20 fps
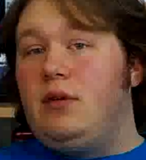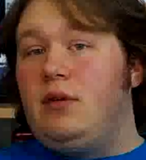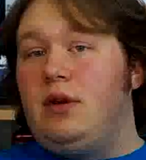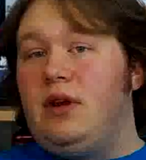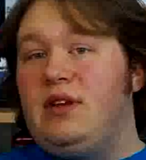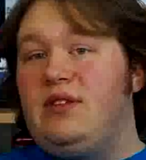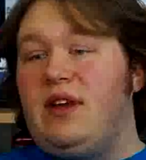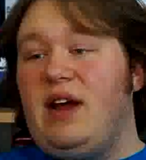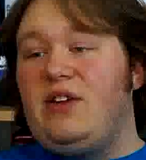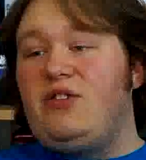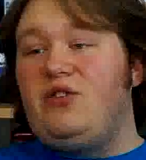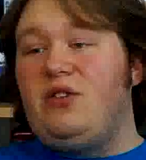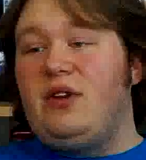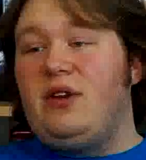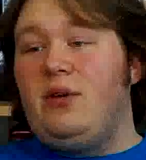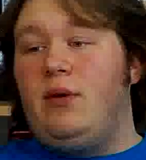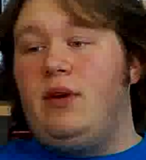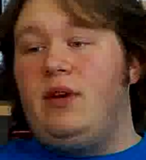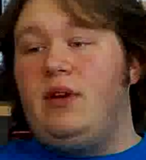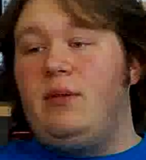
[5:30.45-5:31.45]
is actually
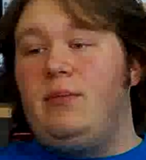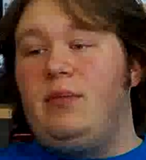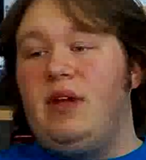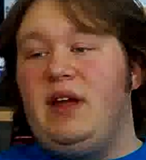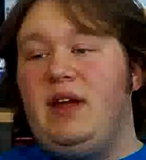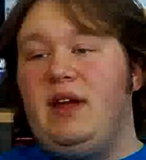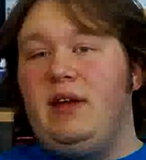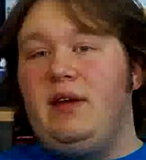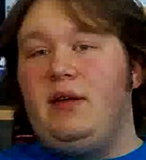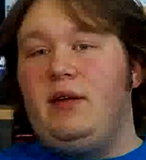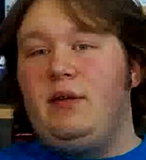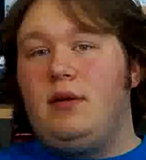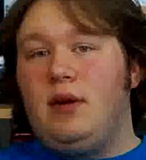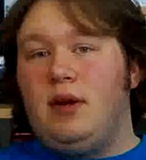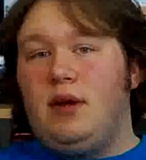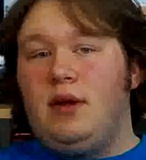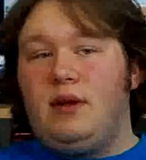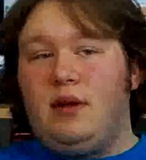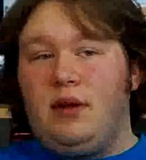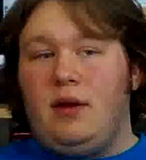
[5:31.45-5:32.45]
going to be,
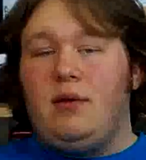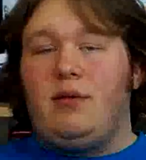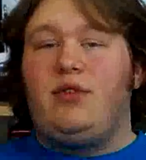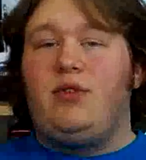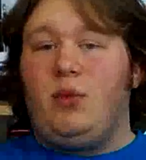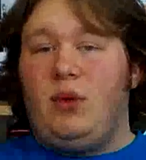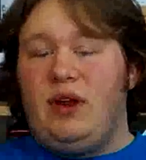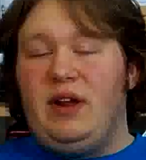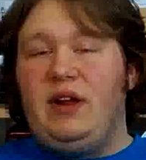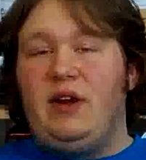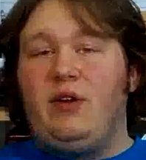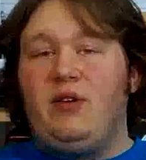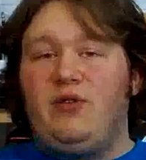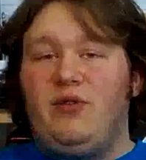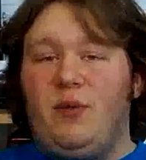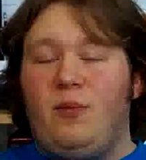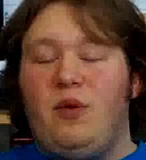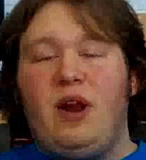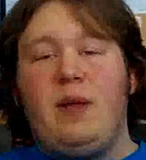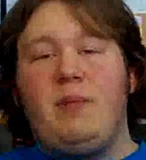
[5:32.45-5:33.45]
3 years
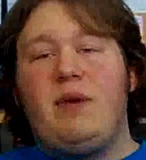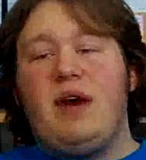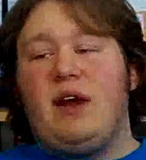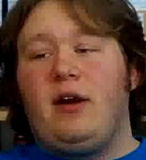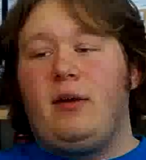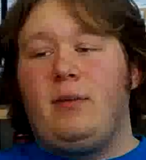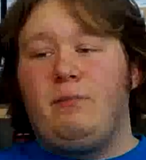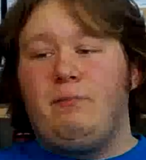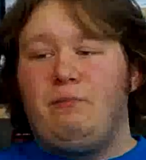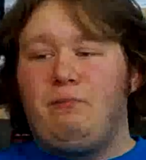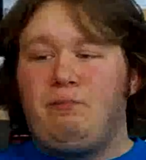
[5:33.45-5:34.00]
from when I met her.